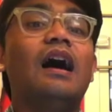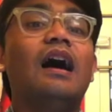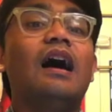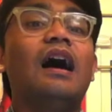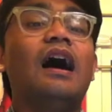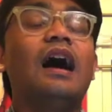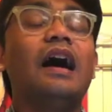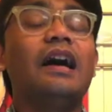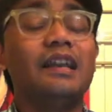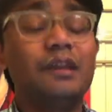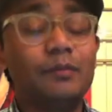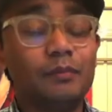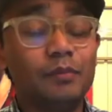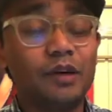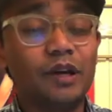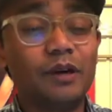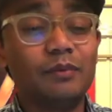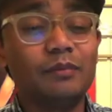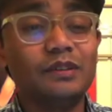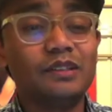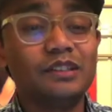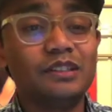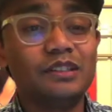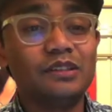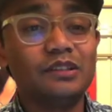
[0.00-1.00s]
I can
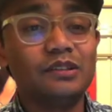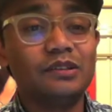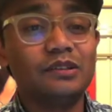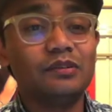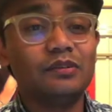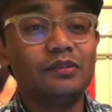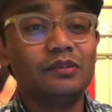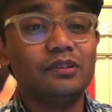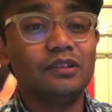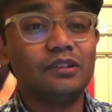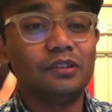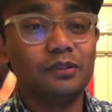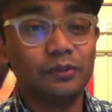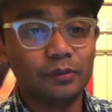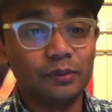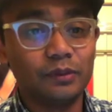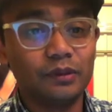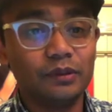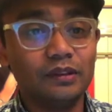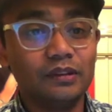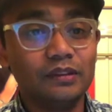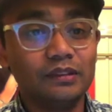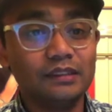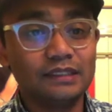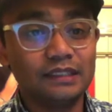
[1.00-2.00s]
promise you, you
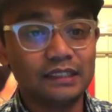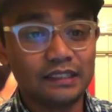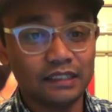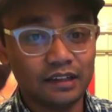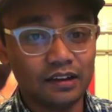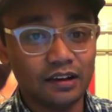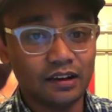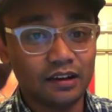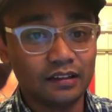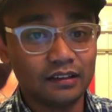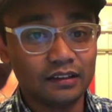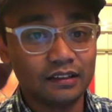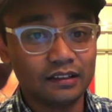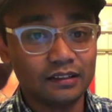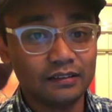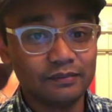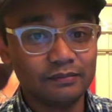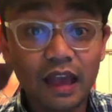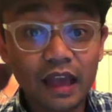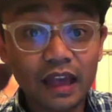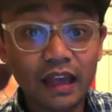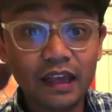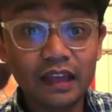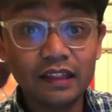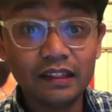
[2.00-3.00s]
will see Holly.
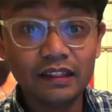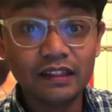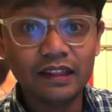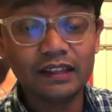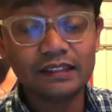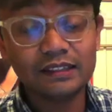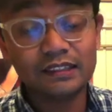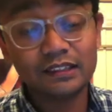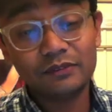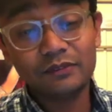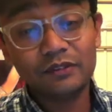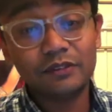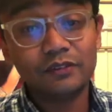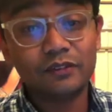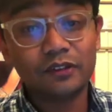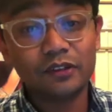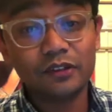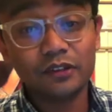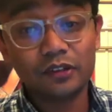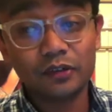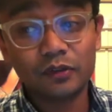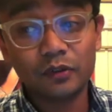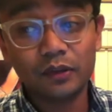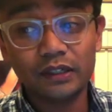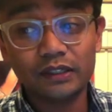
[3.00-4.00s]
And that's it for
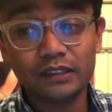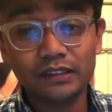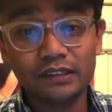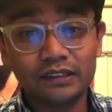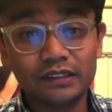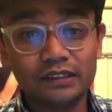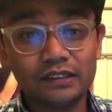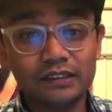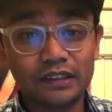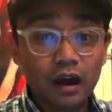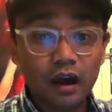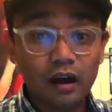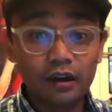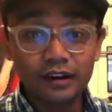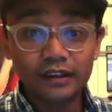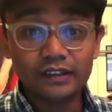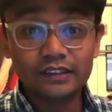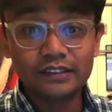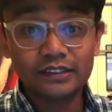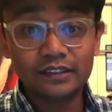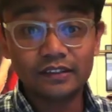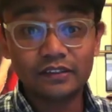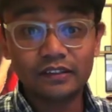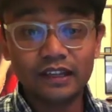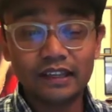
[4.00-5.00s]
viewer questions. Alright,
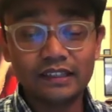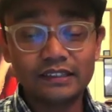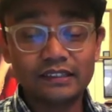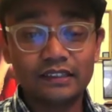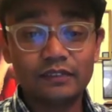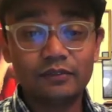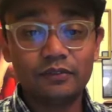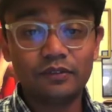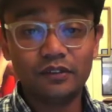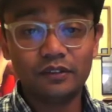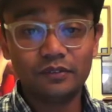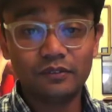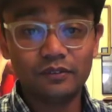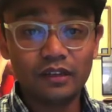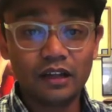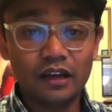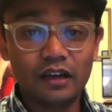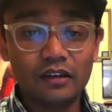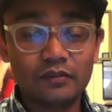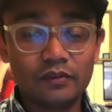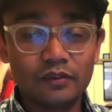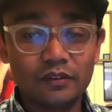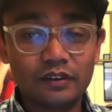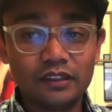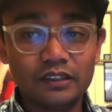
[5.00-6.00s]
so that's it for the
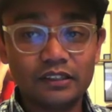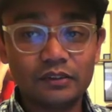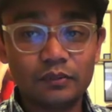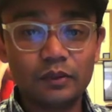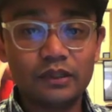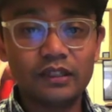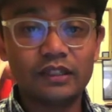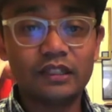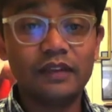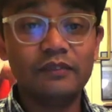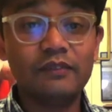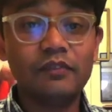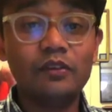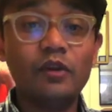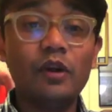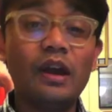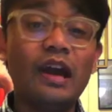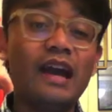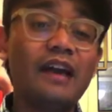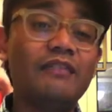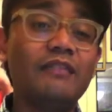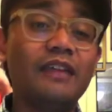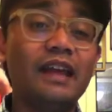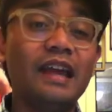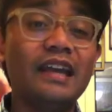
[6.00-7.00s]
vlog for this week. If you
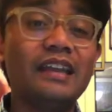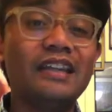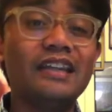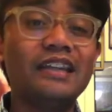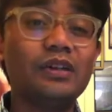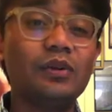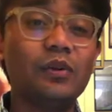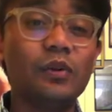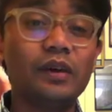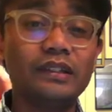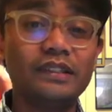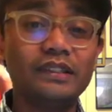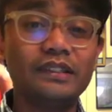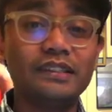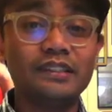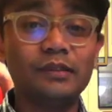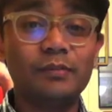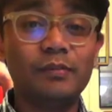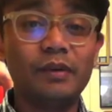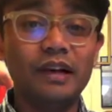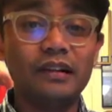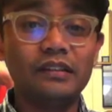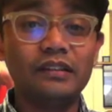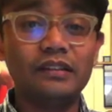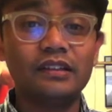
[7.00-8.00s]
have any questions
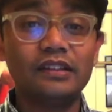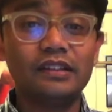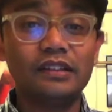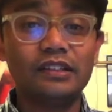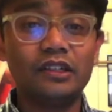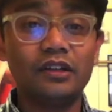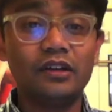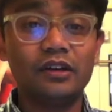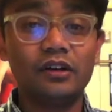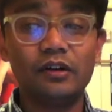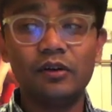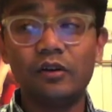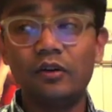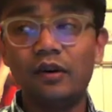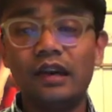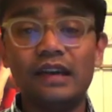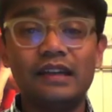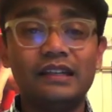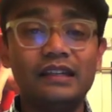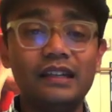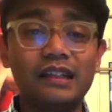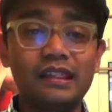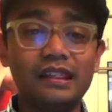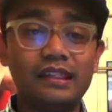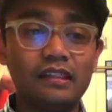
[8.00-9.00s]
about the show,
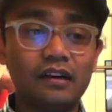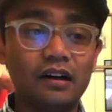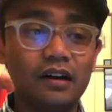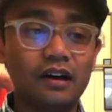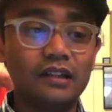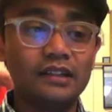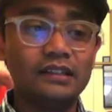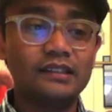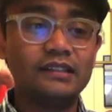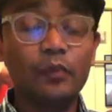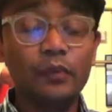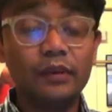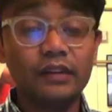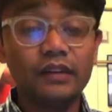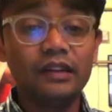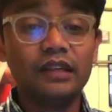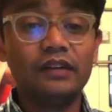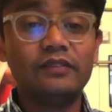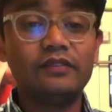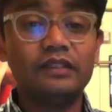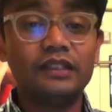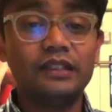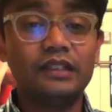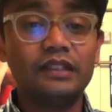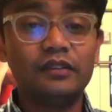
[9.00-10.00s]
any thoughts, we'd
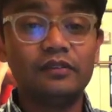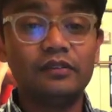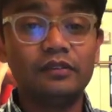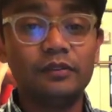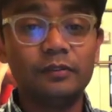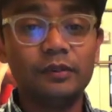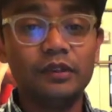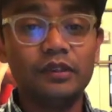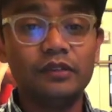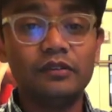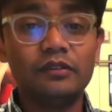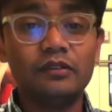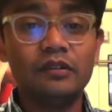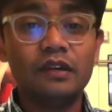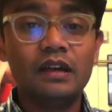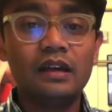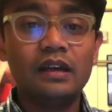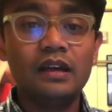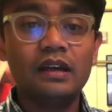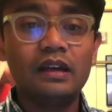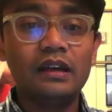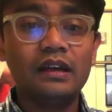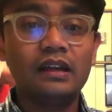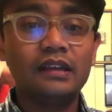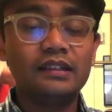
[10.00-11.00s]
love to hear from you.
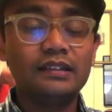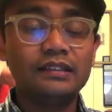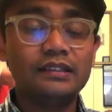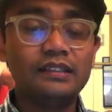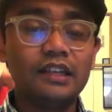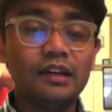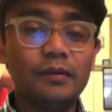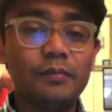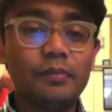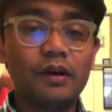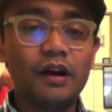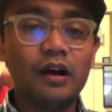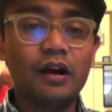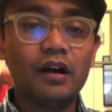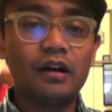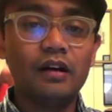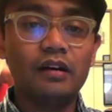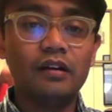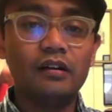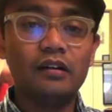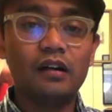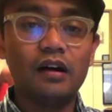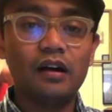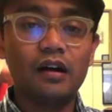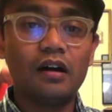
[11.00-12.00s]
Hit us up
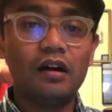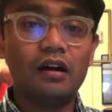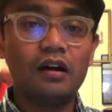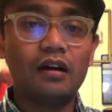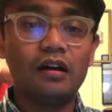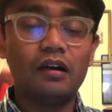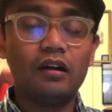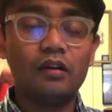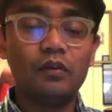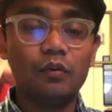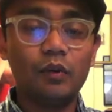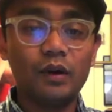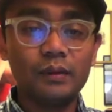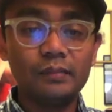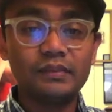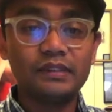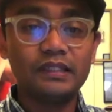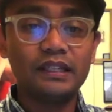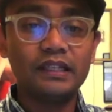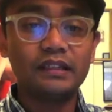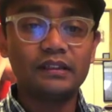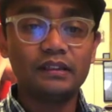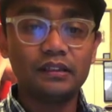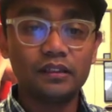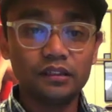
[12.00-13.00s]
on our
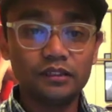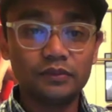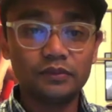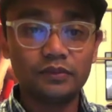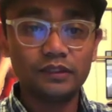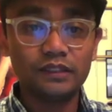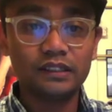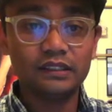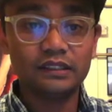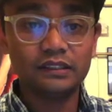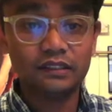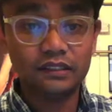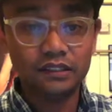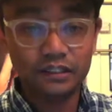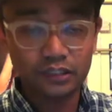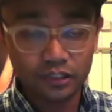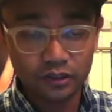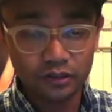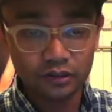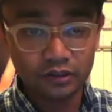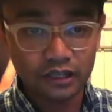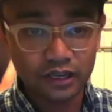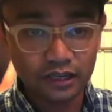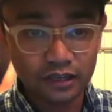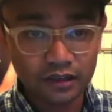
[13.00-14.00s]
website, los feliz the
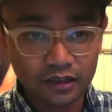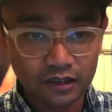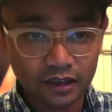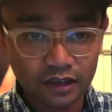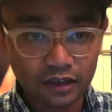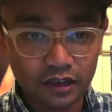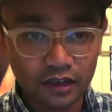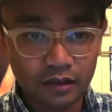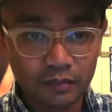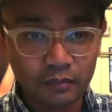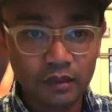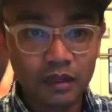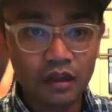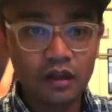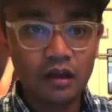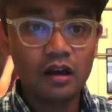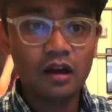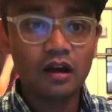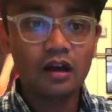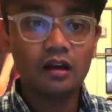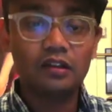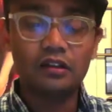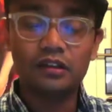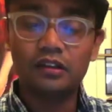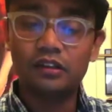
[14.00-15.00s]
show dot com,
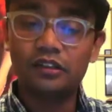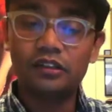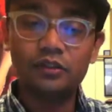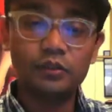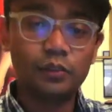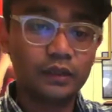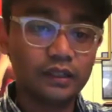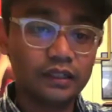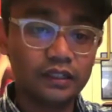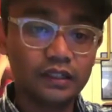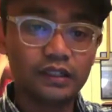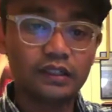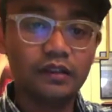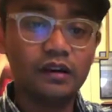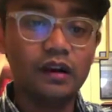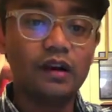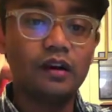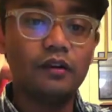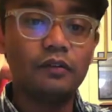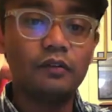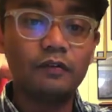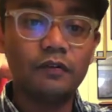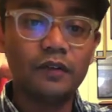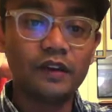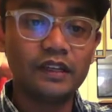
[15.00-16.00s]
on our Twitter,
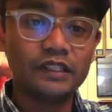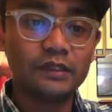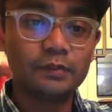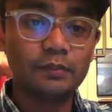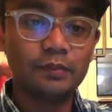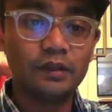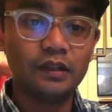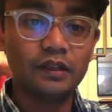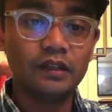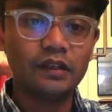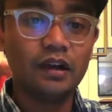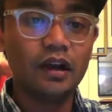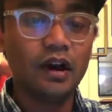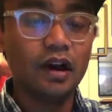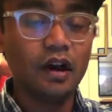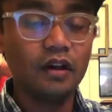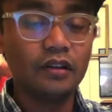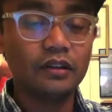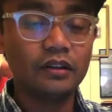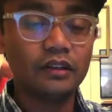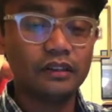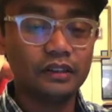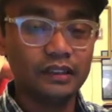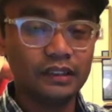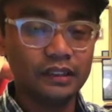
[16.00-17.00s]
our Facebook. All
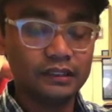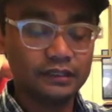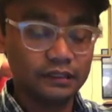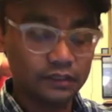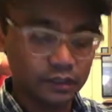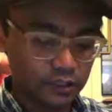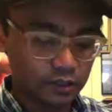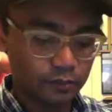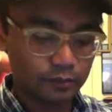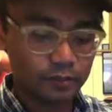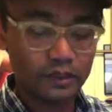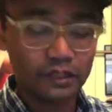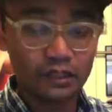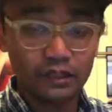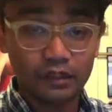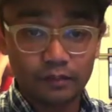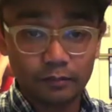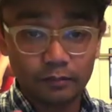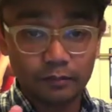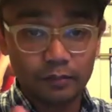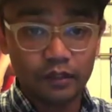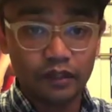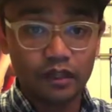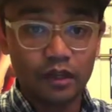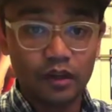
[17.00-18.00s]
the links are going to be
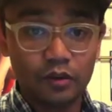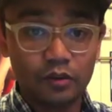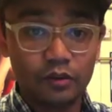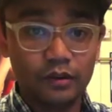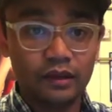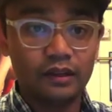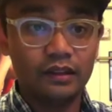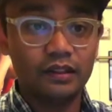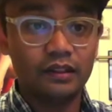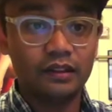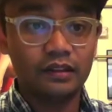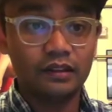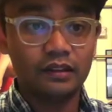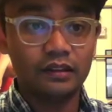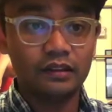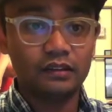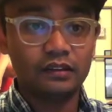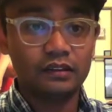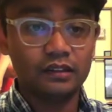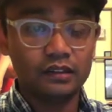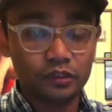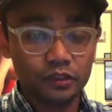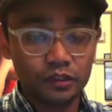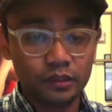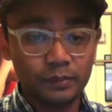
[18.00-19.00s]
below in the
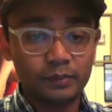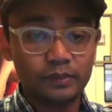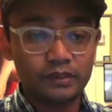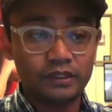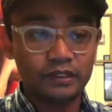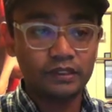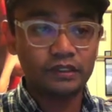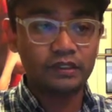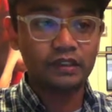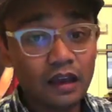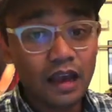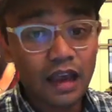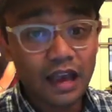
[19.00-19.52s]
description.